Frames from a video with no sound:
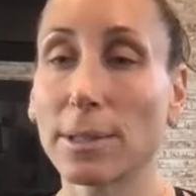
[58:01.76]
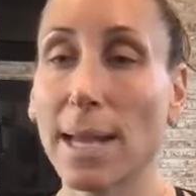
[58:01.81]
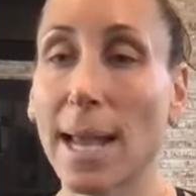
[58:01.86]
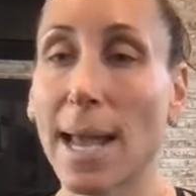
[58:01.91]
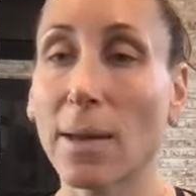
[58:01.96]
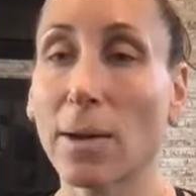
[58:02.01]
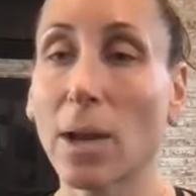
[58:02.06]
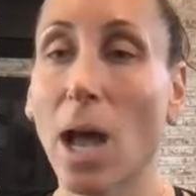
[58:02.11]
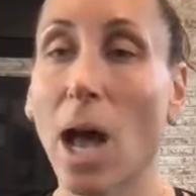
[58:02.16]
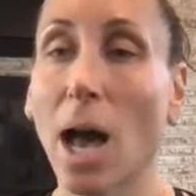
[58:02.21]

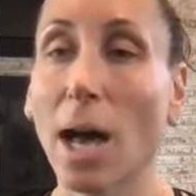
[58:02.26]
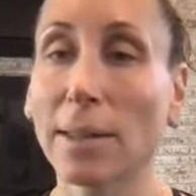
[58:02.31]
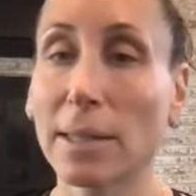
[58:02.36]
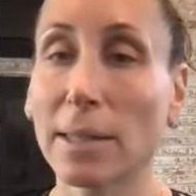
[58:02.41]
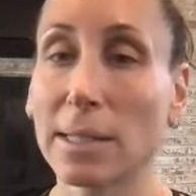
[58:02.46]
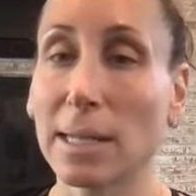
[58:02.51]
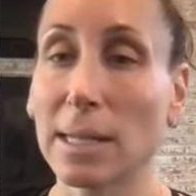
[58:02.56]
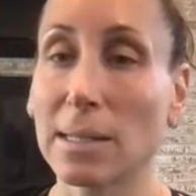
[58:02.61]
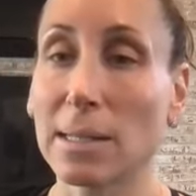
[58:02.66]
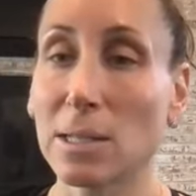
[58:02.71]
down, hug
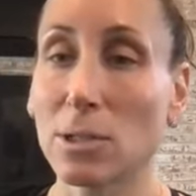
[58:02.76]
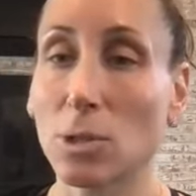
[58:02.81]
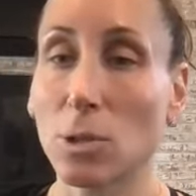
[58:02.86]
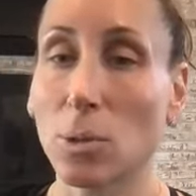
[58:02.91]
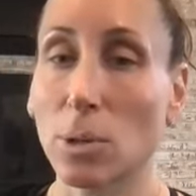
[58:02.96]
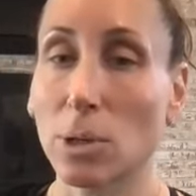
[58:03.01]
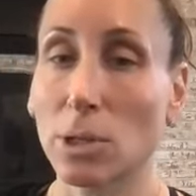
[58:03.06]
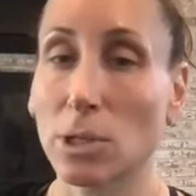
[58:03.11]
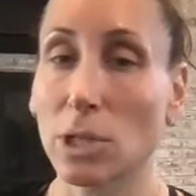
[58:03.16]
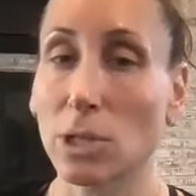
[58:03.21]
the knees in
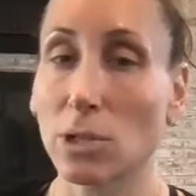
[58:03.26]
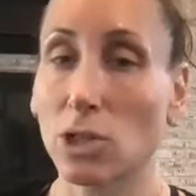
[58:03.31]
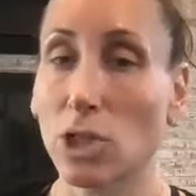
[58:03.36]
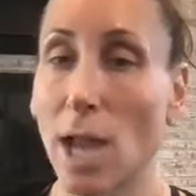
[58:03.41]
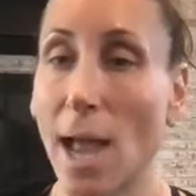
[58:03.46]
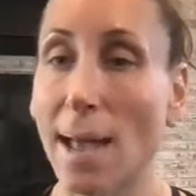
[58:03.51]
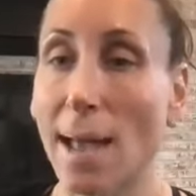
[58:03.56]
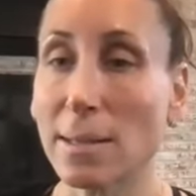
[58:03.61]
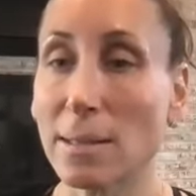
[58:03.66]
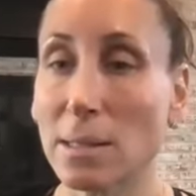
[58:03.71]
towards the
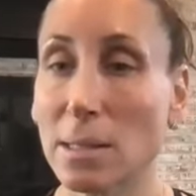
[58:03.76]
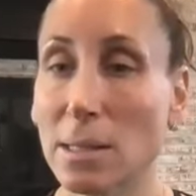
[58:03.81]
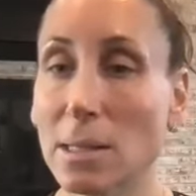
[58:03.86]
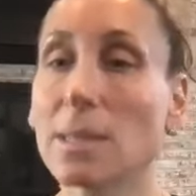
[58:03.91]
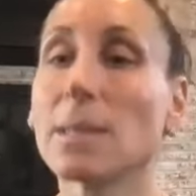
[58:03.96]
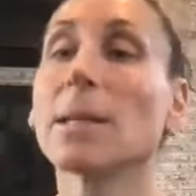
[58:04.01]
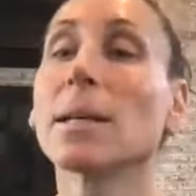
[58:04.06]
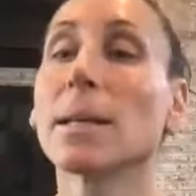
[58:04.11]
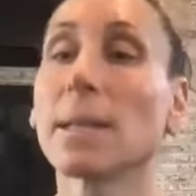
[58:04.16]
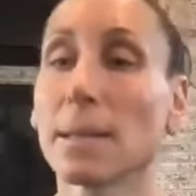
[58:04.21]
chest,
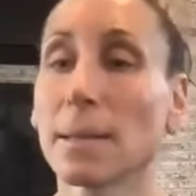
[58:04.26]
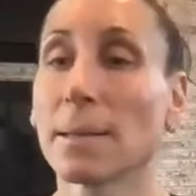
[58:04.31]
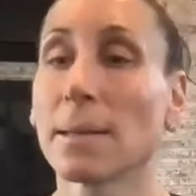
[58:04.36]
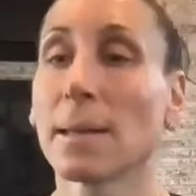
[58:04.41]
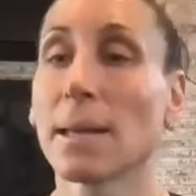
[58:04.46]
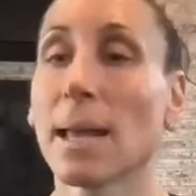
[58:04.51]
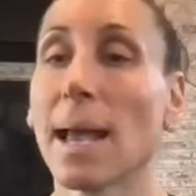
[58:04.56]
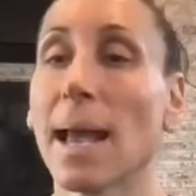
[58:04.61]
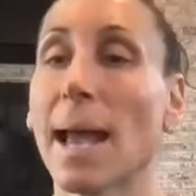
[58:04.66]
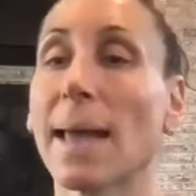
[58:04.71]

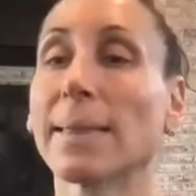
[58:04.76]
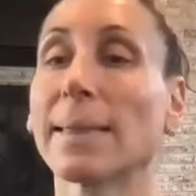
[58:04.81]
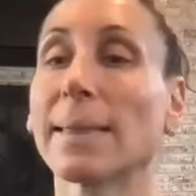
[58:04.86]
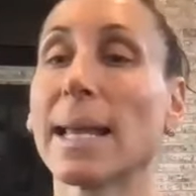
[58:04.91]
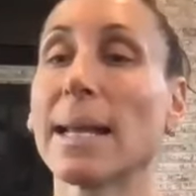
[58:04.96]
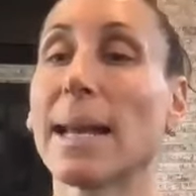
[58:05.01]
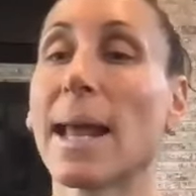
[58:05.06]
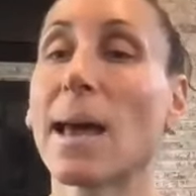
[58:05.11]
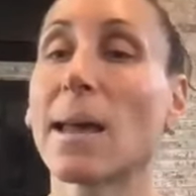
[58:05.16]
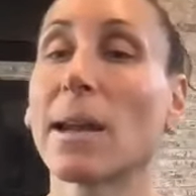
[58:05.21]
and
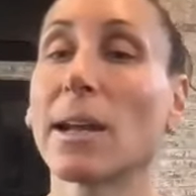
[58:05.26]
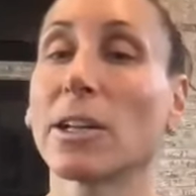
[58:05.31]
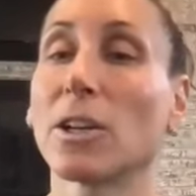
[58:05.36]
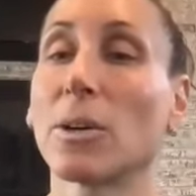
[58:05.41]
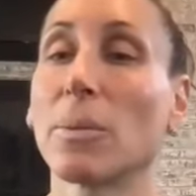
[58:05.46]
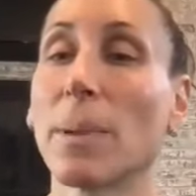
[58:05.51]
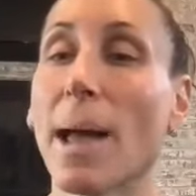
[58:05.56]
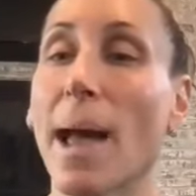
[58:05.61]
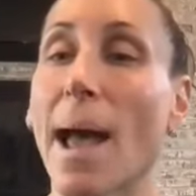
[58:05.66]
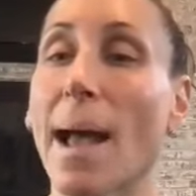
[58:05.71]
lay down on
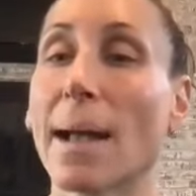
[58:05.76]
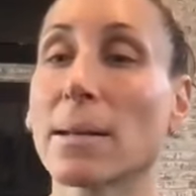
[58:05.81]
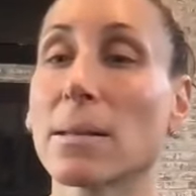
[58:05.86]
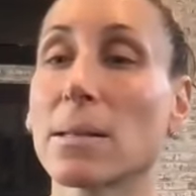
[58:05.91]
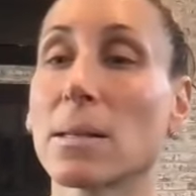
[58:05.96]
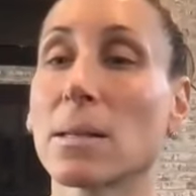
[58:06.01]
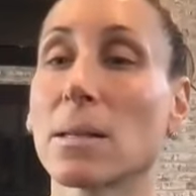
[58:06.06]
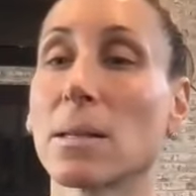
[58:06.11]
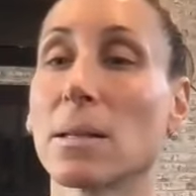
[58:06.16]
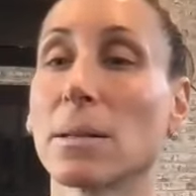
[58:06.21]
your
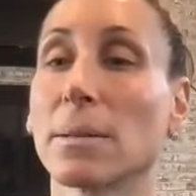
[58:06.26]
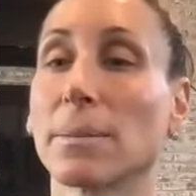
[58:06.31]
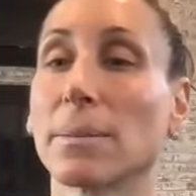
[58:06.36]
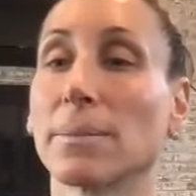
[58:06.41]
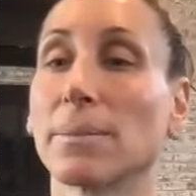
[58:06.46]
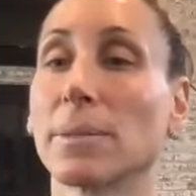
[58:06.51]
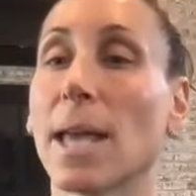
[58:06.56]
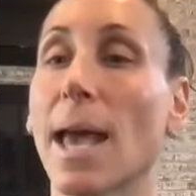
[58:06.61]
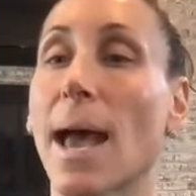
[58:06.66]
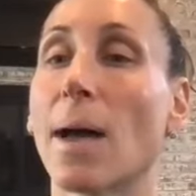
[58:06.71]
backs.
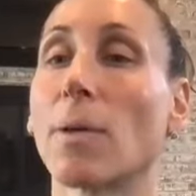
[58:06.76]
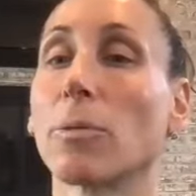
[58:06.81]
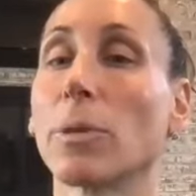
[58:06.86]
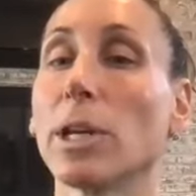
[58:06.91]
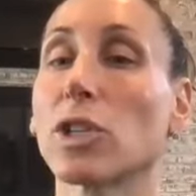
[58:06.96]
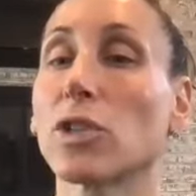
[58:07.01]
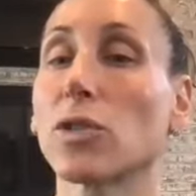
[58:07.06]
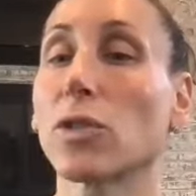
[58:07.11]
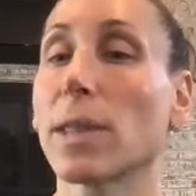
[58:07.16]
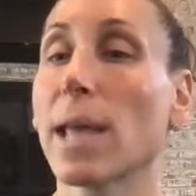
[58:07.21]
Yeah,
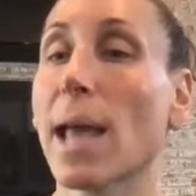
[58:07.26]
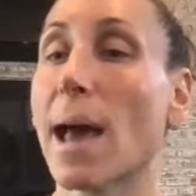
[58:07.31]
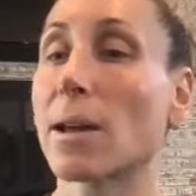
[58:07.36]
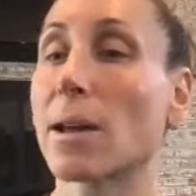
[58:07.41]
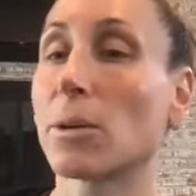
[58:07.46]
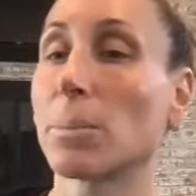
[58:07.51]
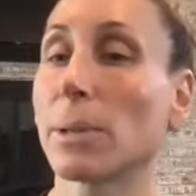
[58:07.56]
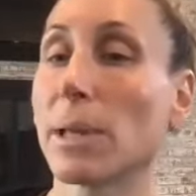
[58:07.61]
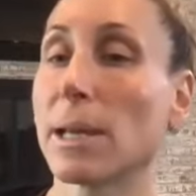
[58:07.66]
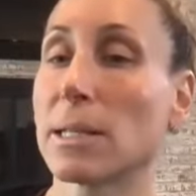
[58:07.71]
reach for the
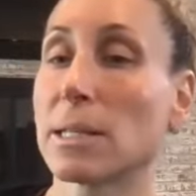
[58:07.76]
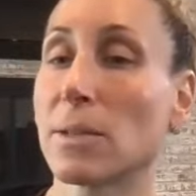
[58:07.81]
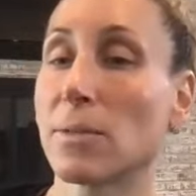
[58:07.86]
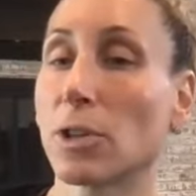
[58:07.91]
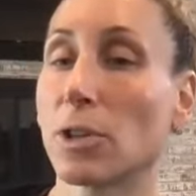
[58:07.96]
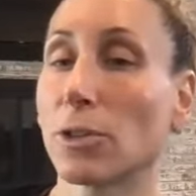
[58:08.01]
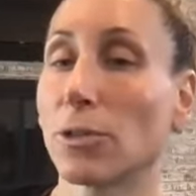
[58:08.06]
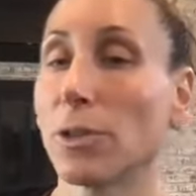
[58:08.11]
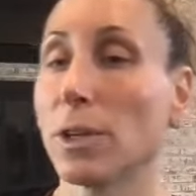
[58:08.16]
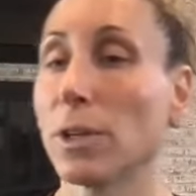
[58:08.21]
outer blades of
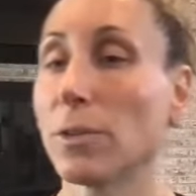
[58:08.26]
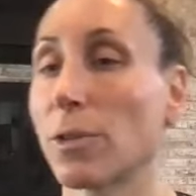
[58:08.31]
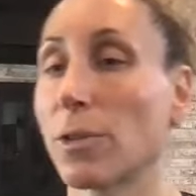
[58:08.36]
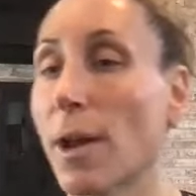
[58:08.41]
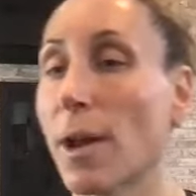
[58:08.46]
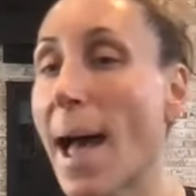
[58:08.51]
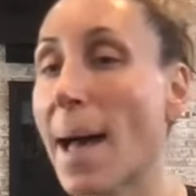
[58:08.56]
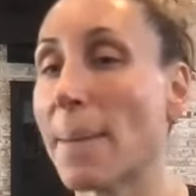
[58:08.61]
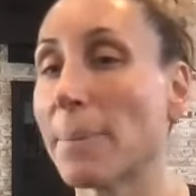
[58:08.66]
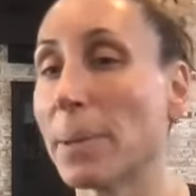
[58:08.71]
your feet for
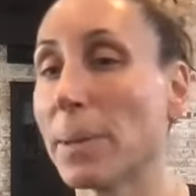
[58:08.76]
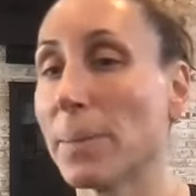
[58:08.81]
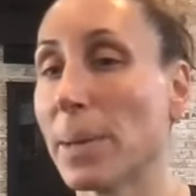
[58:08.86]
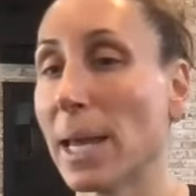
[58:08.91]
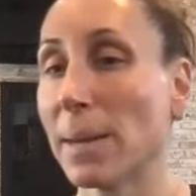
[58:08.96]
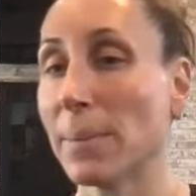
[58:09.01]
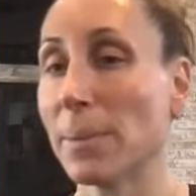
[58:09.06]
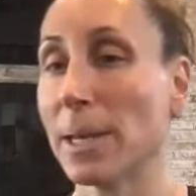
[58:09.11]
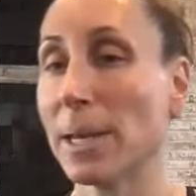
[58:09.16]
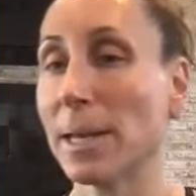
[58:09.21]
happy
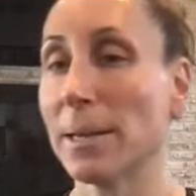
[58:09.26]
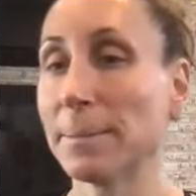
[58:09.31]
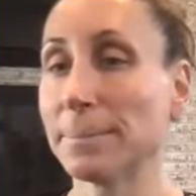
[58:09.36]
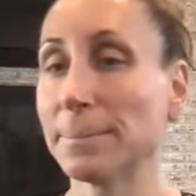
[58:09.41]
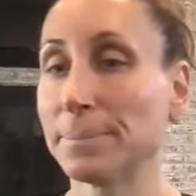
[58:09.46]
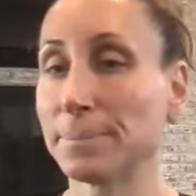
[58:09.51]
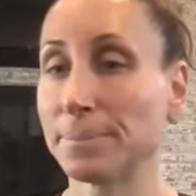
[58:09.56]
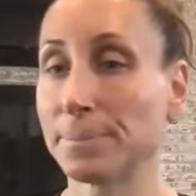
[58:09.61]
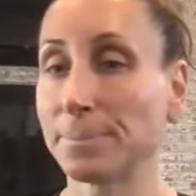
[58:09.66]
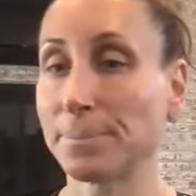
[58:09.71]
baby.
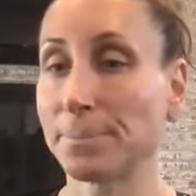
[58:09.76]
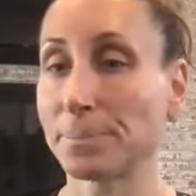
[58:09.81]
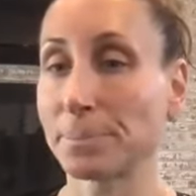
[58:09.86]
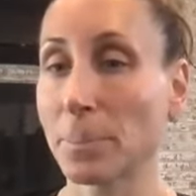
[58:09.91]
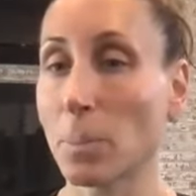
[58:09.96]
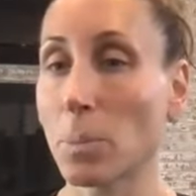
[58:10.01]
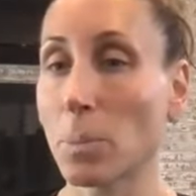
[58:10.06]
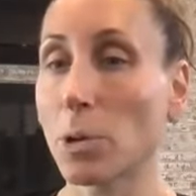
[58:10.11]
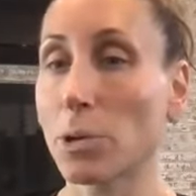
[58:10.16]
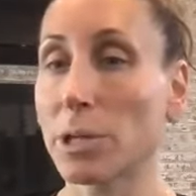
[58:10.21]

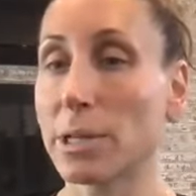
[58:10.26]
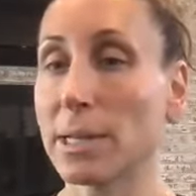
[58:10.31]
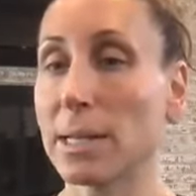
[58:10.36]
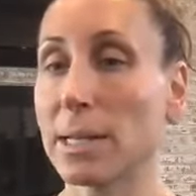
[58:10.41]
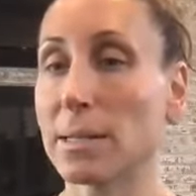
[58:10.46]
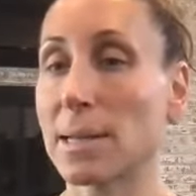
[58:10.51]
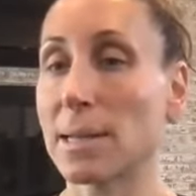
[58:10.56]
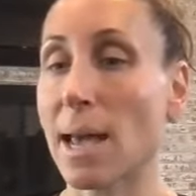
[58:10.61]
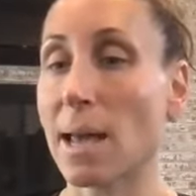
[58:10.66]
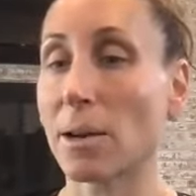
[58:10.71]
Pull the
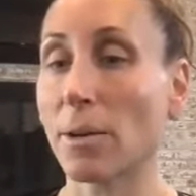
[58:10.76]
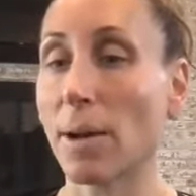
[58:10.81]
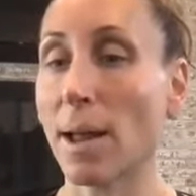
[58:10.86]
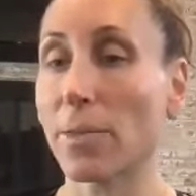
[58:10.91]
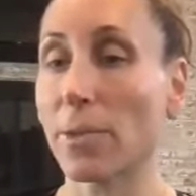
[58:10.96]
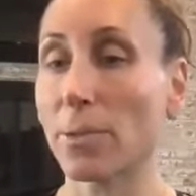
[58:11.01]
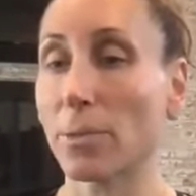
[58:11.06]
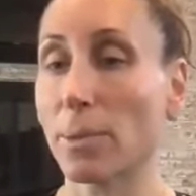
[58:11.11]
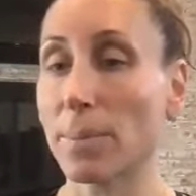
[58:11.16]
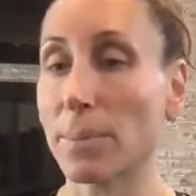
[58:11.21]
knees down
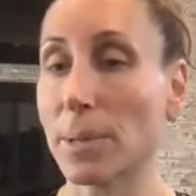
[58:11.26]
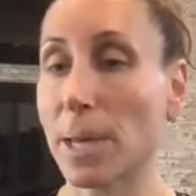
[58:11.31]
around the rib